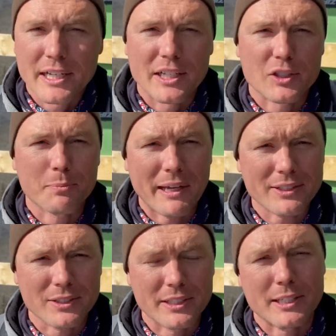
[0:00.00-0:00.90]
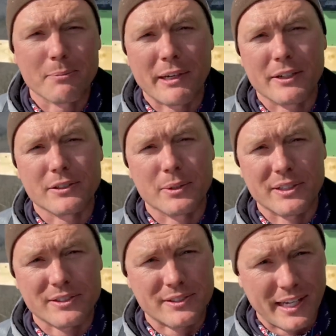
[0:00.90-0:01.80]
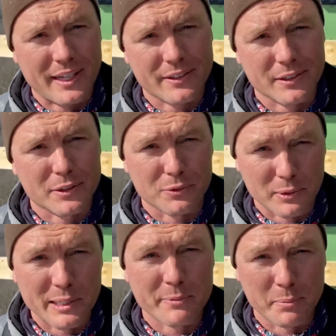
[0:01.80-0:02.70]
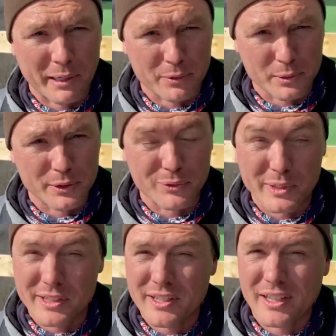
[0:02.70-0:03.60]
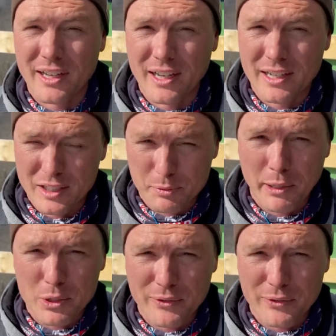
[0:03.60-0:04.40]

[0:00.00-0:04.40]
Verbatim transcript: especially compared to a standard ribbed metal roof with uh, exposed